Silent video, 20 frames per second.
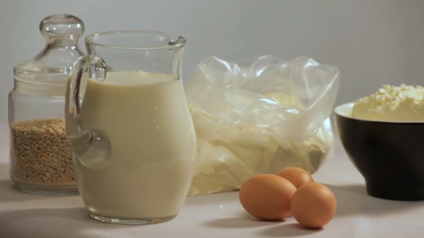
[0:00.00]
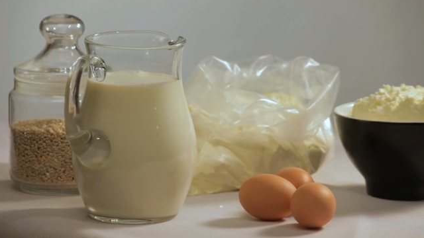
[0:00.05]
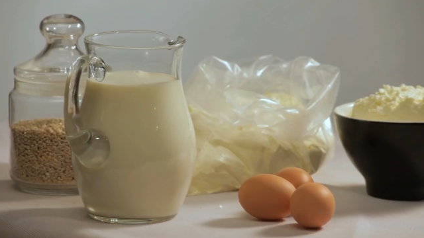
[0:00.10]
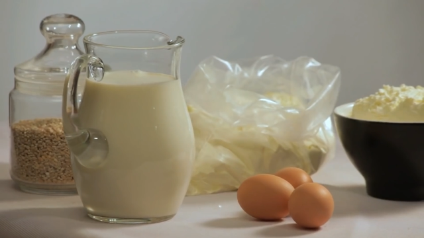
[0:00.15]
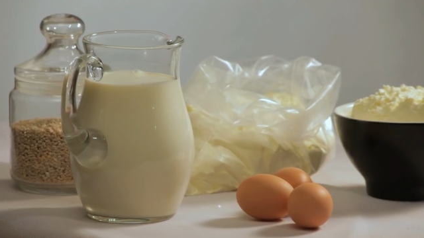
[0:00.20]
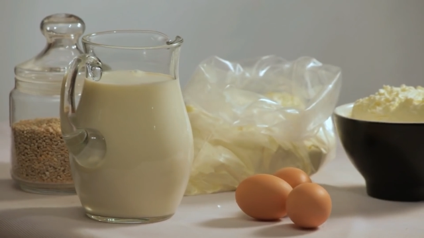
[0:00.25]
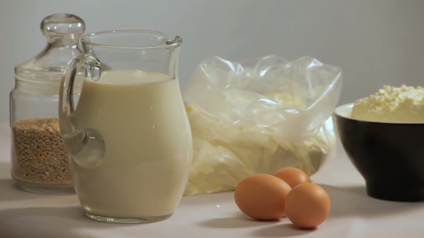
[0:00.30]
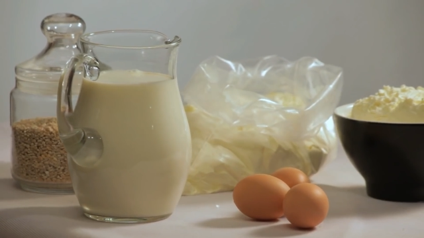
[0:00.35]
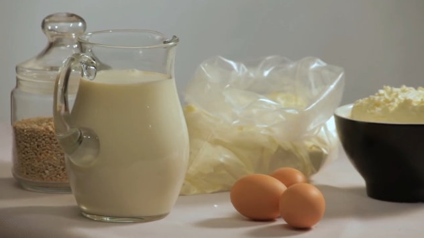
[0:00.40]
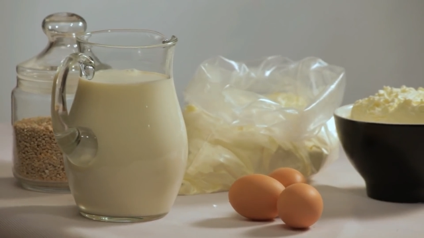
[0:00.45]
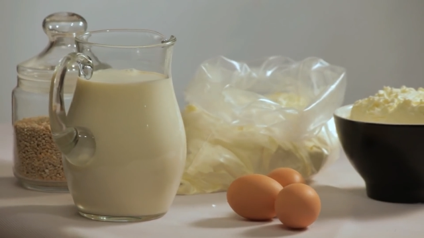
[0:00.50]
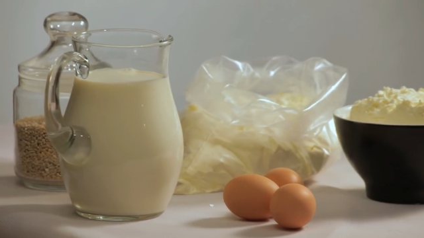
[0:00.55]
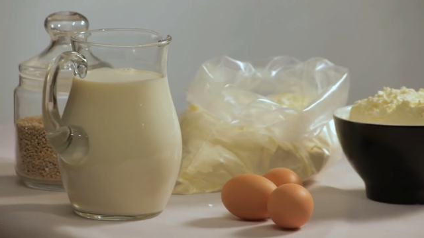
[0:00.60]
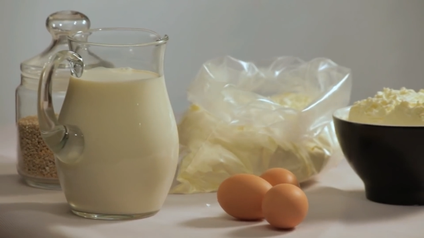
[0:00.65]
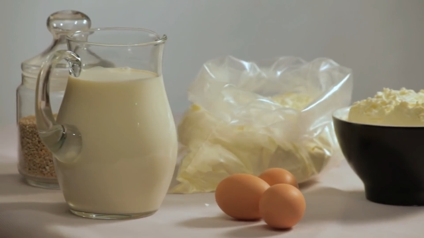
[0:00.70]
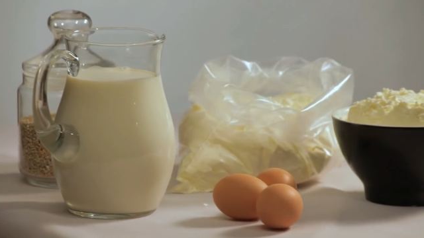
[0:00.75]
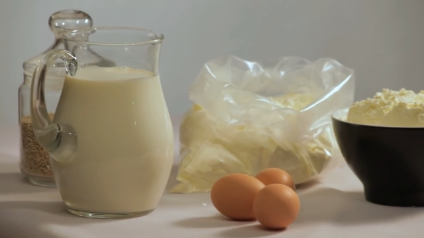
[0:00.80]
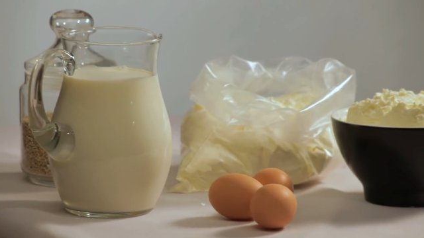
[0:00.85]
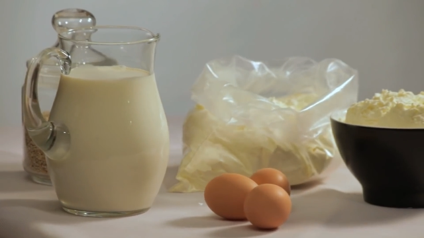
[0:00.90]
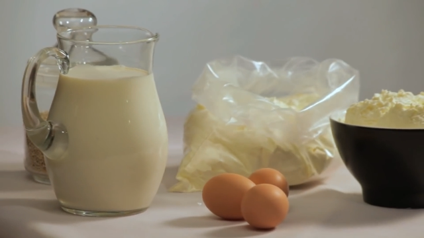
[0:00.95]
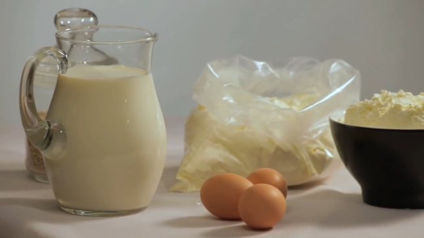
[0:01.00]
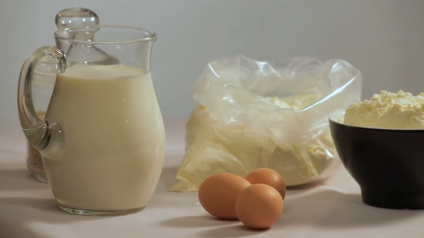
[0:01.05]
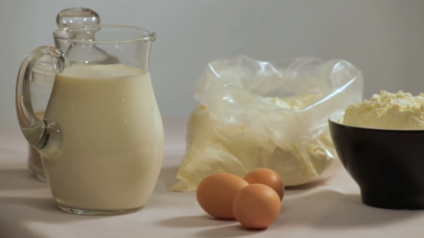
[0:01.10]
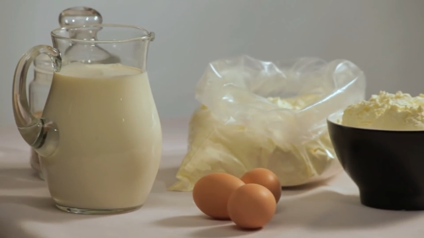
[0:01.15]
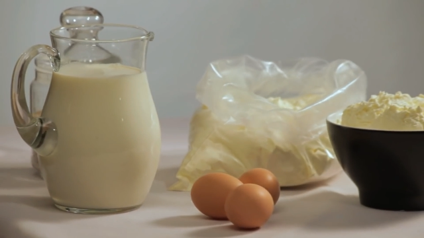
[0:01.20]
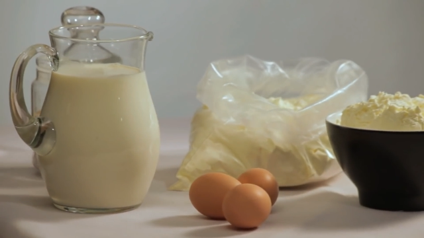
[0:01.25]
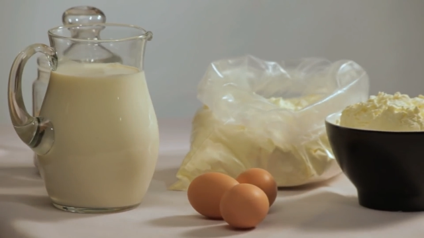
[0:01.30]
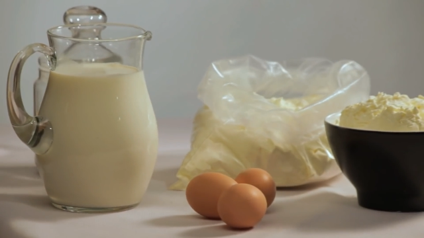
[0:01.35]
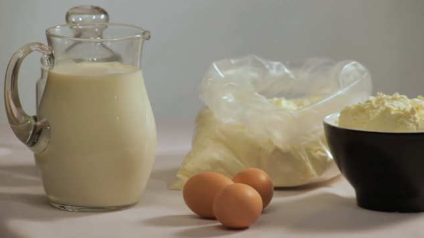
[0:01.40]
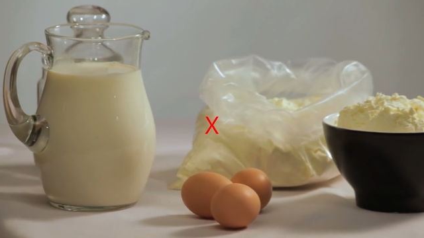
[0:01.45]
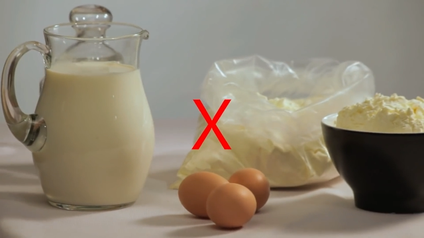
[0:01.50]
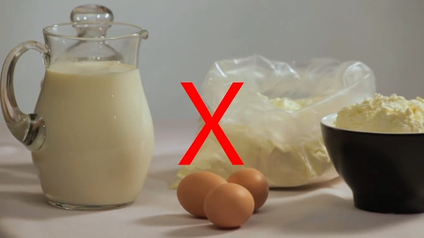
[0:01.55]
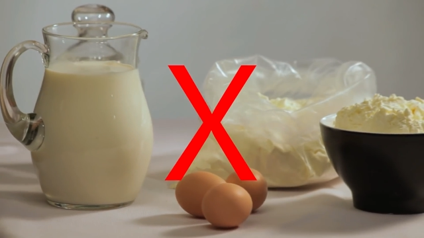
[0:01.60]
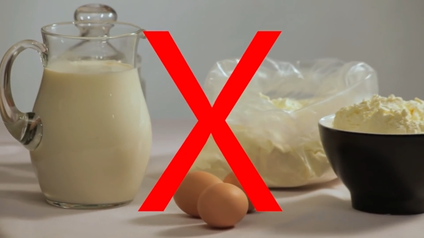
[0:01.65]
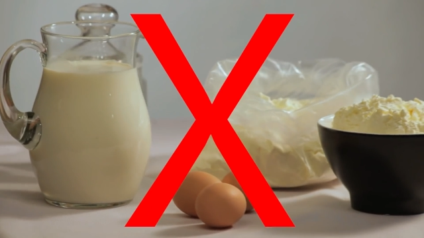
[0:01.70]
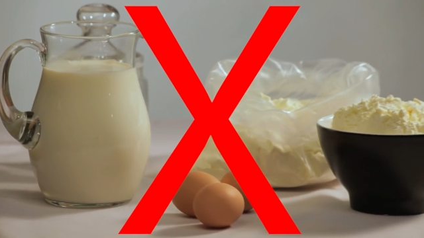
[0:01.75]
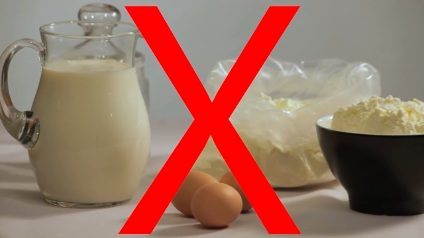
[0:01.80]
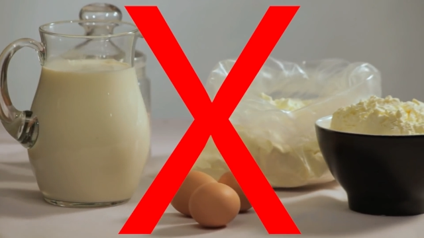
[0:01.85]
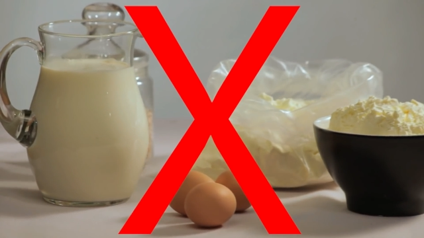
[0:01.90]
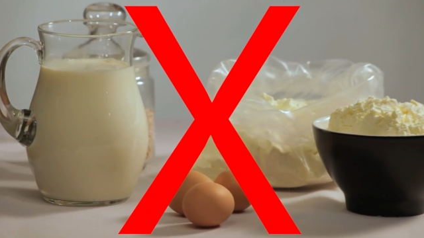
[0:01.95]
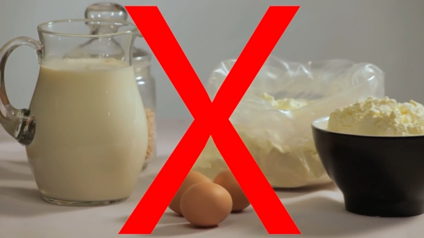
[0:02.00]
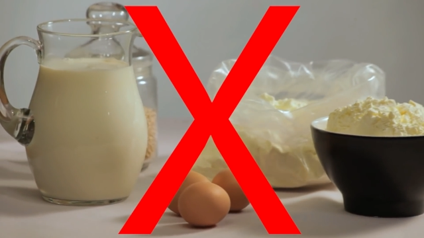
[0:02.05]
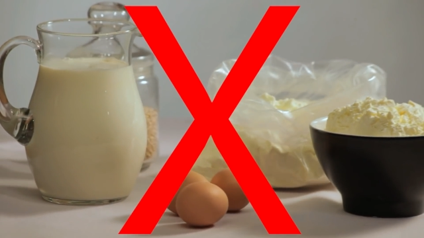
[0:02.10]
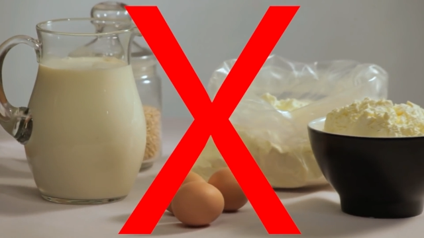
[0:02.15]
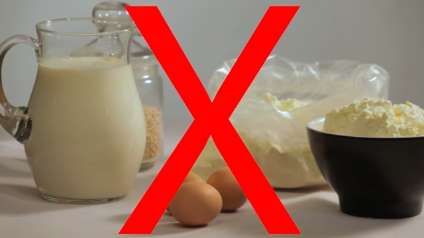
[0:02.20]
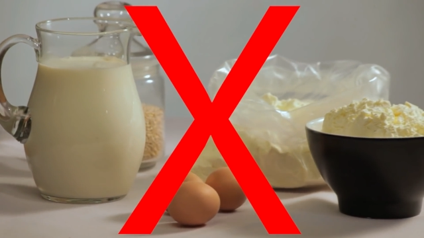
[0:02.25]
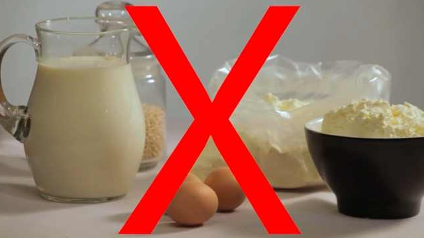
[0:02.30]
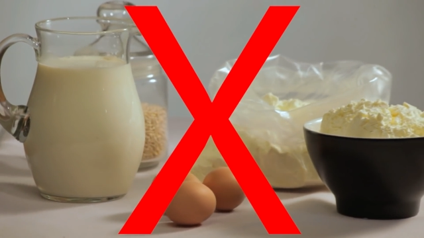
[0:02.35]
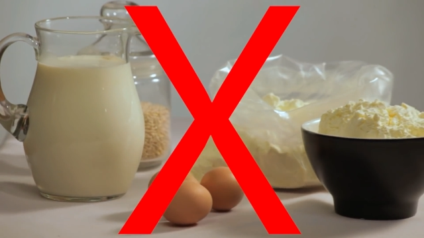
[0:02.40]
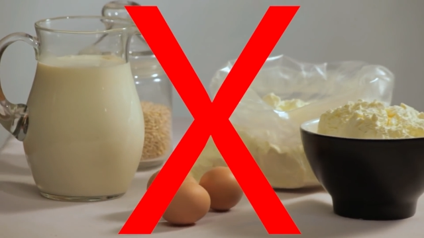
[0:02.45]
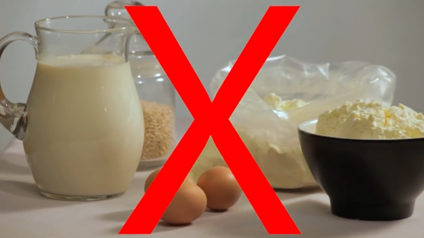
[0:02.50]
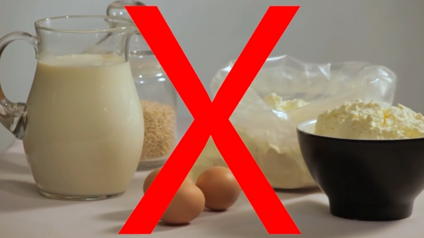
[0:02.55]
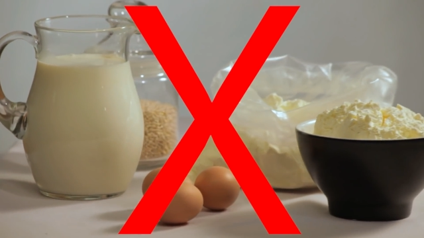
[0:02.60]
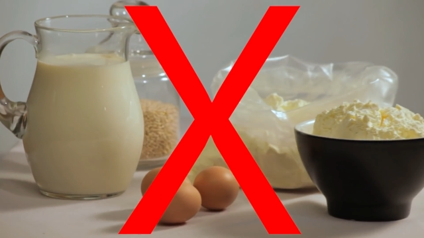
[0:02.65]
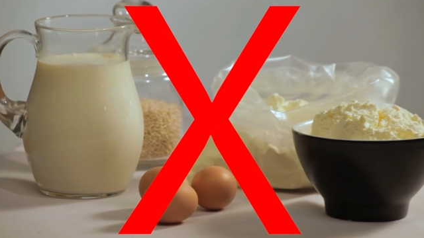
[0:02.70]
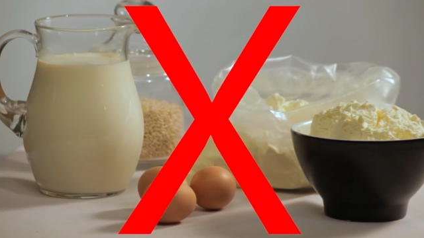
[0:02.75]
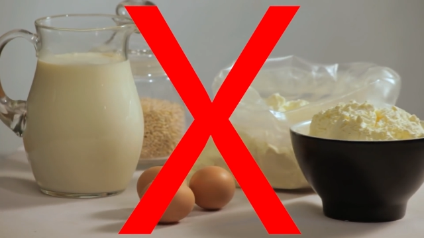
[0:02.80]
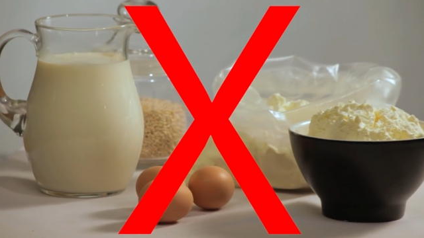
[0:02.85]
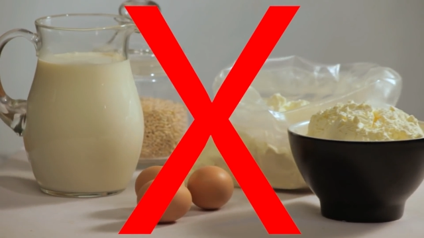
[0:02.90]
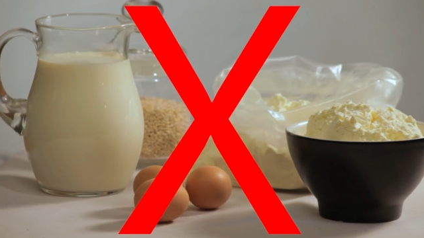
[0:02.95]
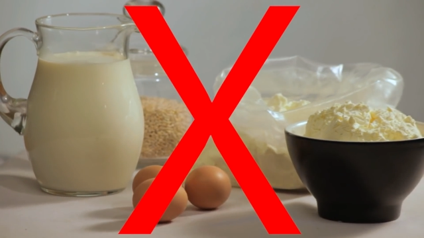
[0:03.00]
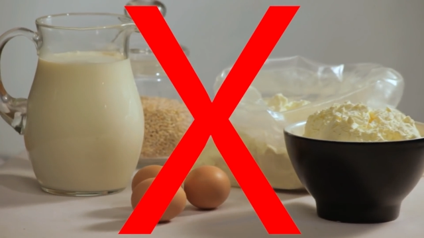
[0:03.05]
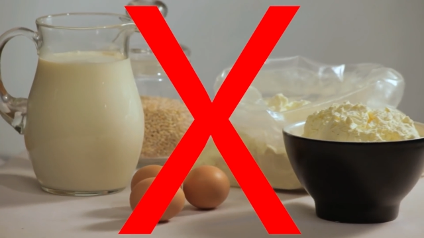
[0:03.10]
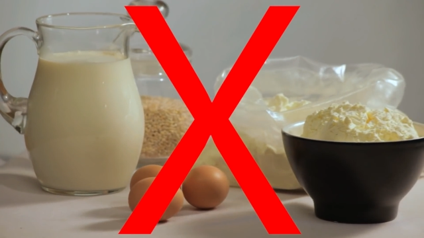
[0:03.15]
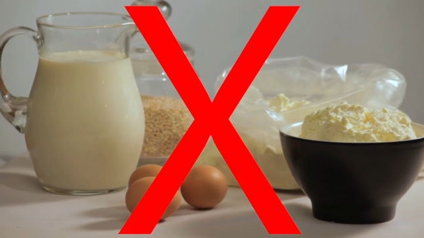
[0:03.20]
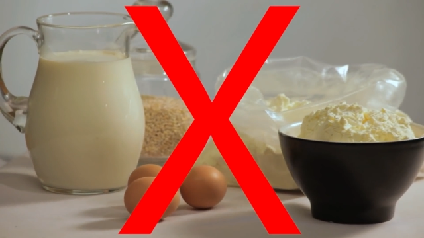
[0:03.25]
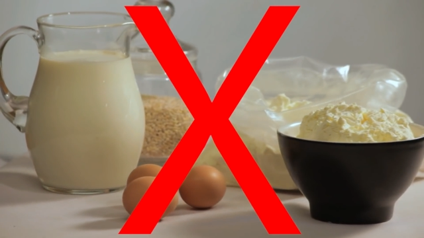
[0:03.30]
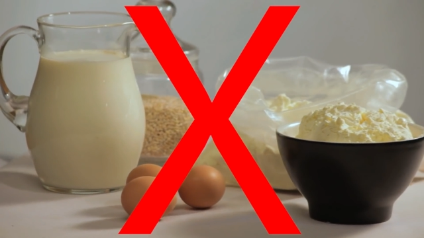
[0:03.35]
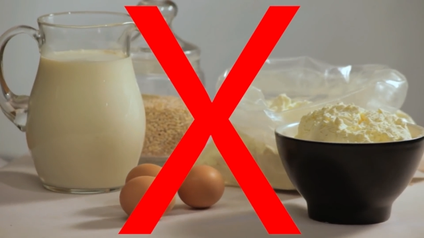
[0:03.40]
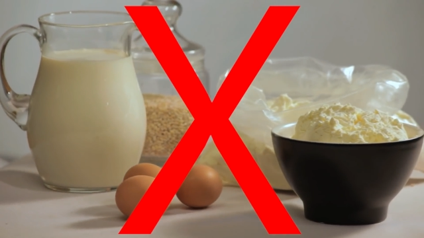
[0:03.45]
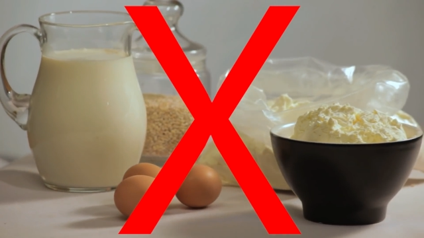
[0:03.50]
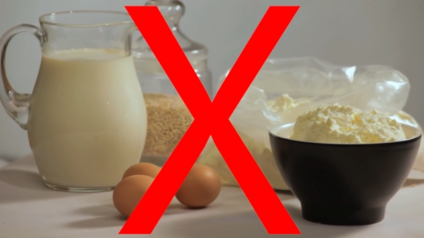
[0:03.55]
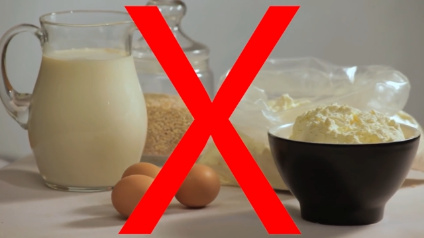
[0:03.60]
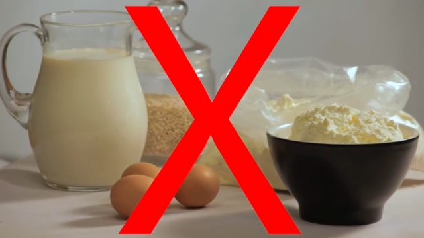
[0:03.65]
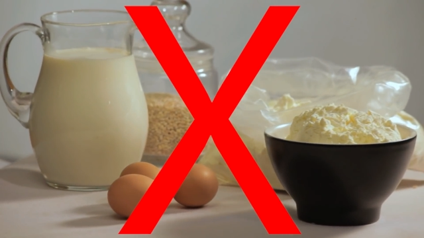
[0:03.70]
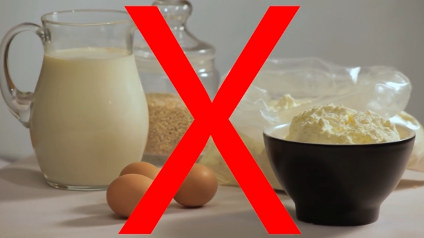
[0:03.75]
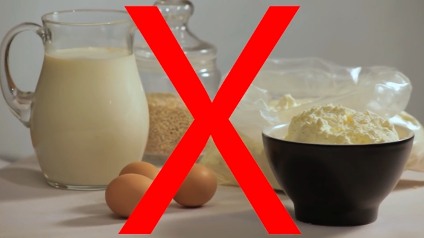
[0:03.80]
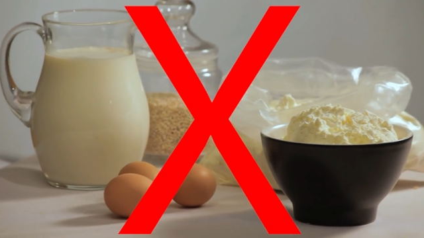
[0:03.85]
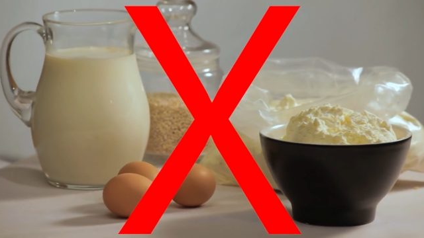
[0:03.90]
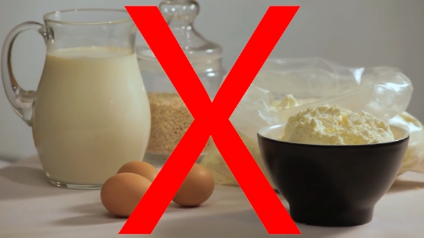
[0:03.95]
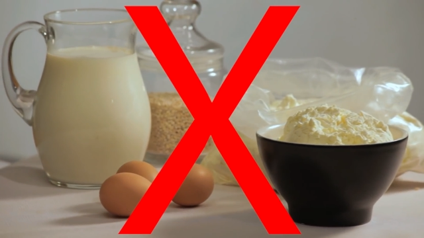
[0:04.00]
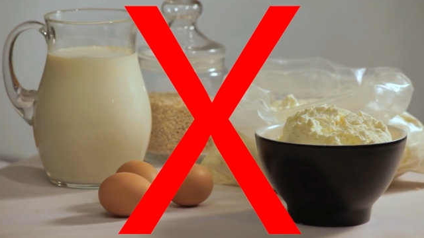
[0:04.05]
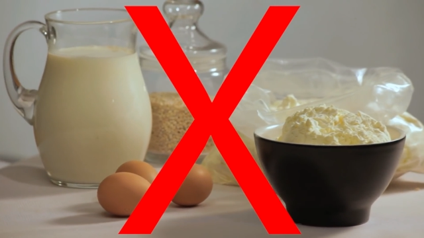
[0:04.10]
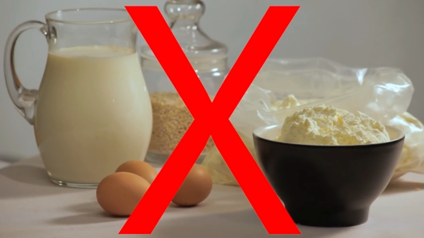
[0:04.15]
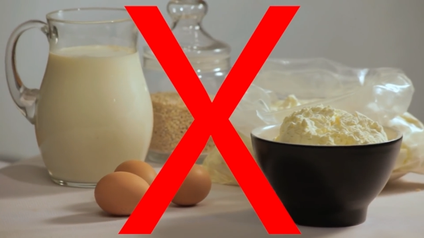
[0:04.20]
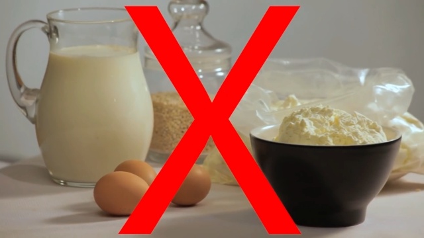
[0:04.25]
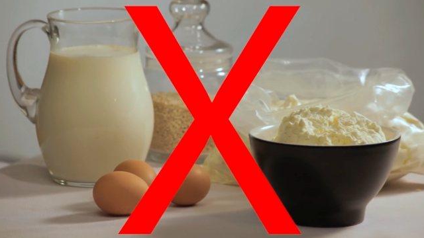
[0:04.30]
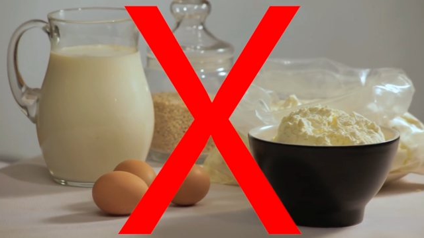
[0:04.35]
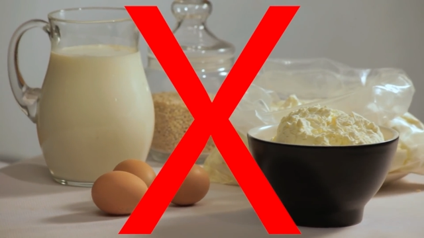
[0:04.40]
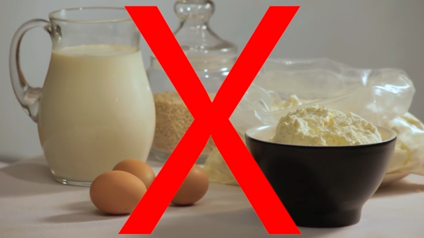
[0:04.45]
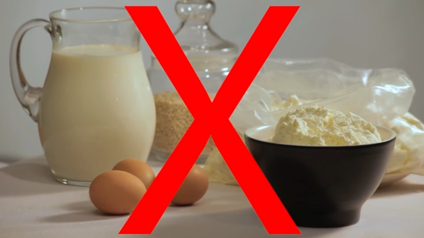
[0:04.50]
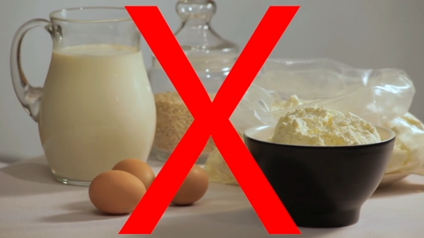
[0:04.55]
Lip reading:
(no speaker visible)